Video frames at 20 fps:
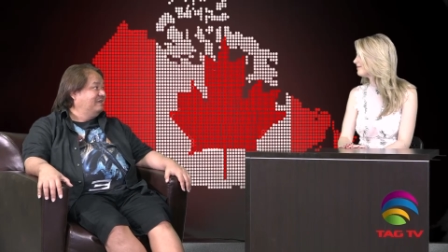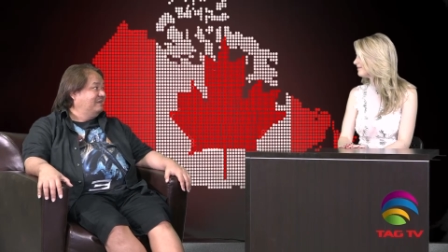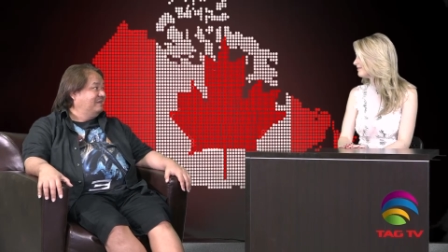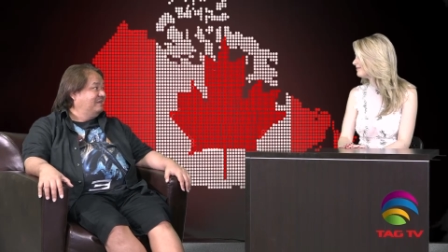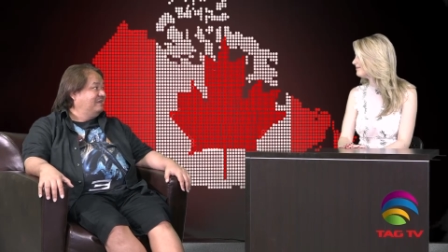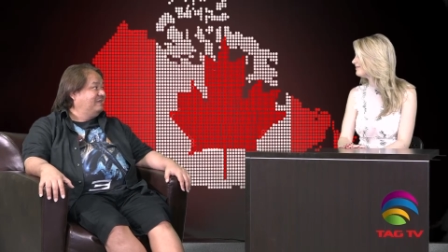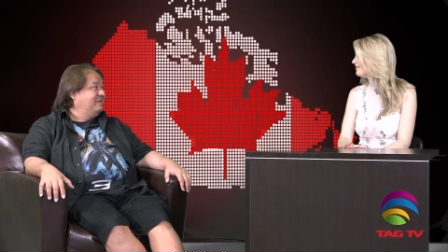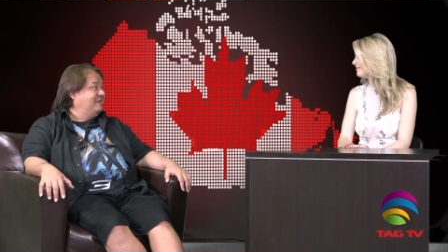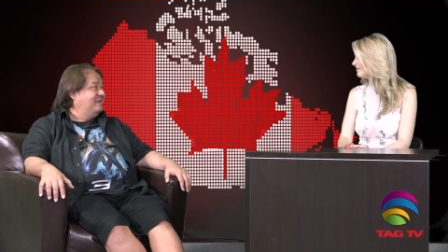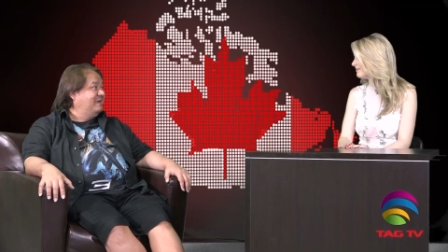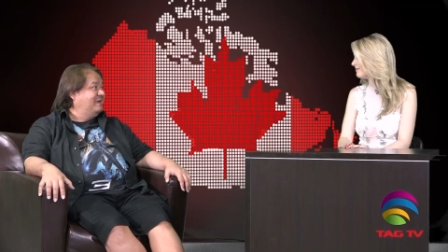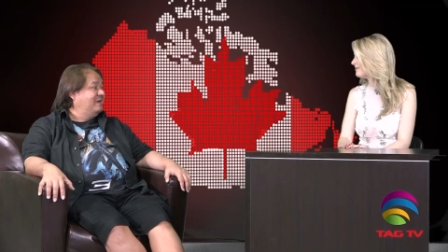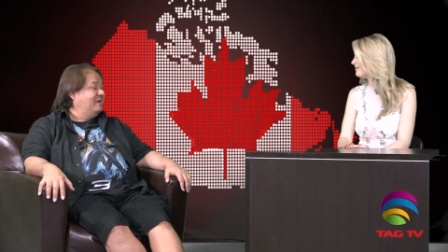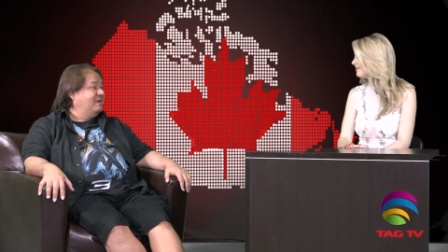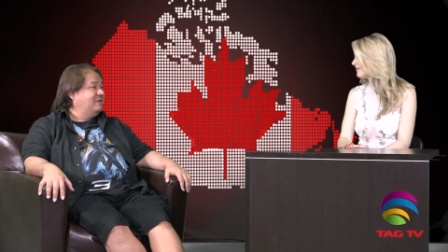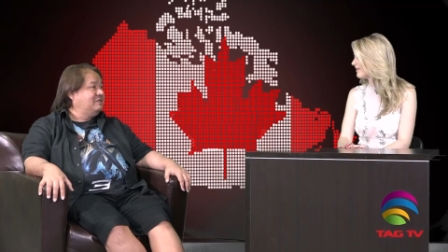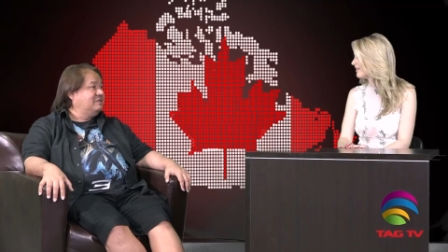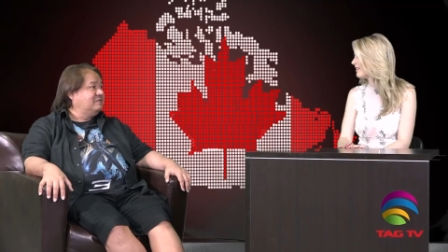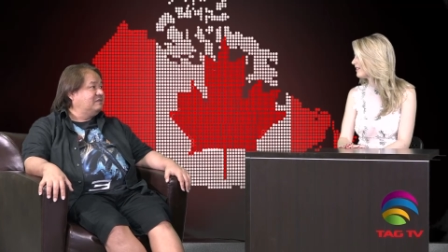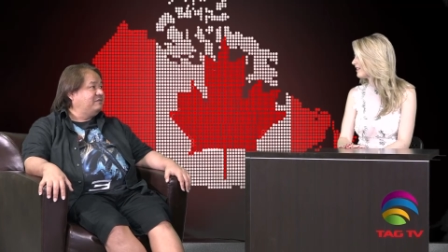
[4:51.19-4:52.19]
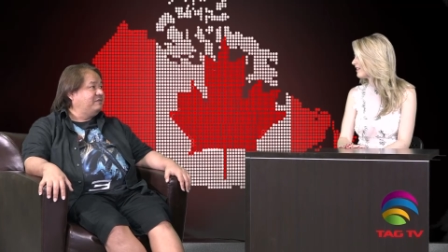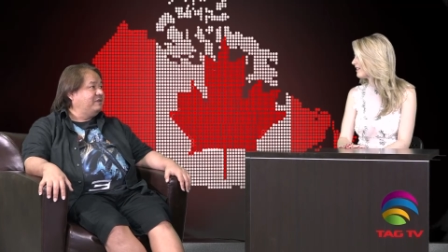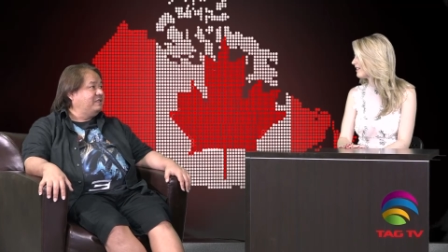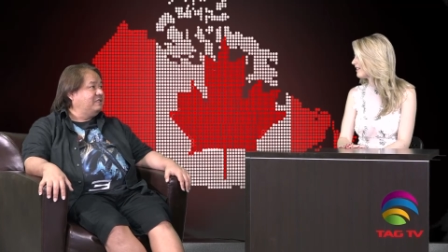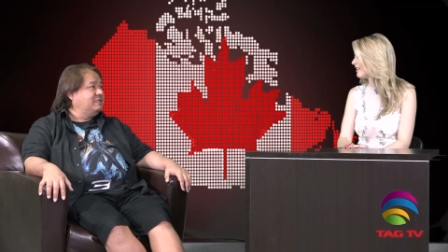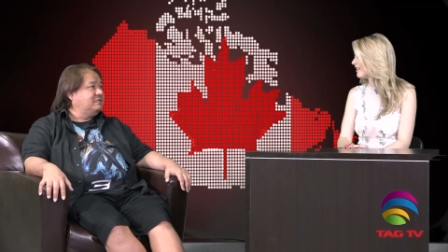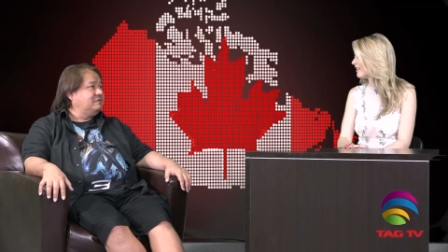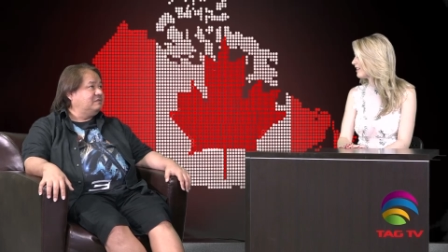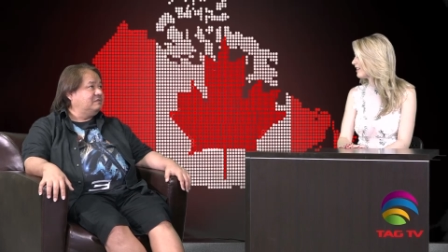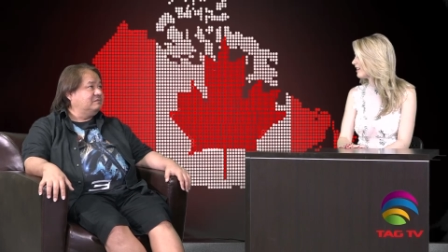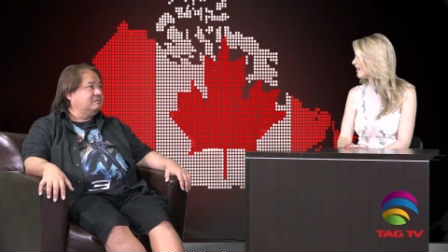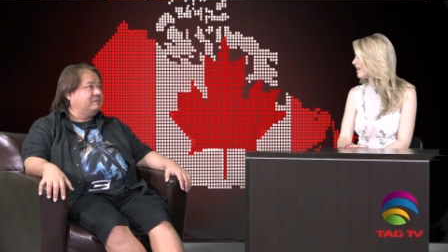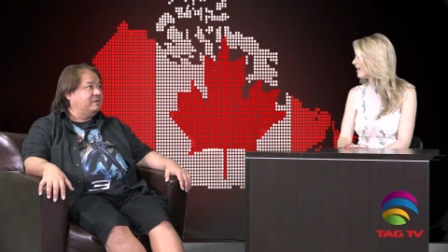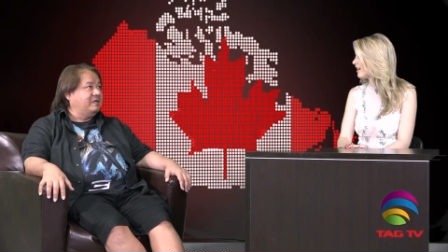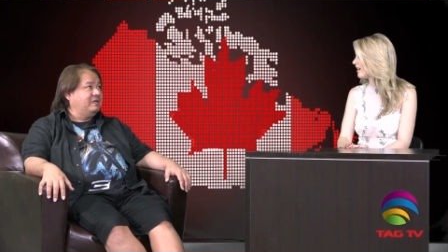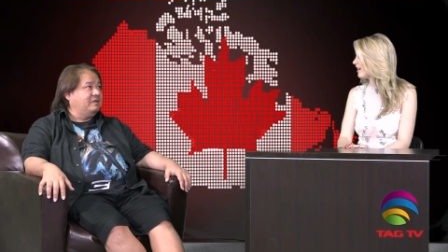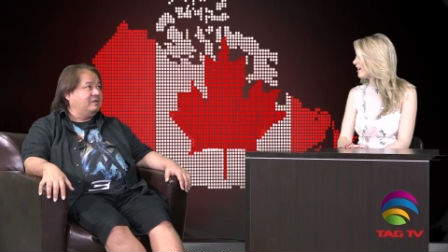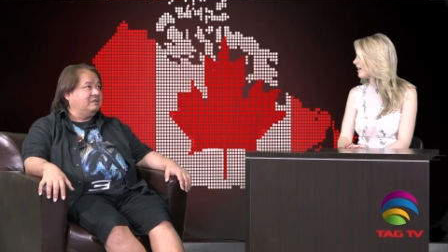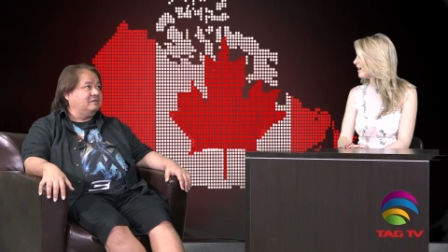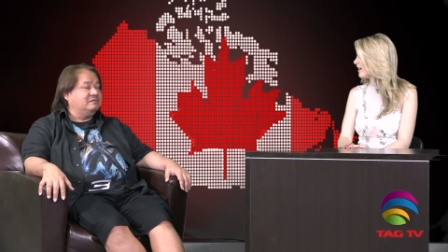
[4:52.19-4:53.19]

mm. yeah i just finished my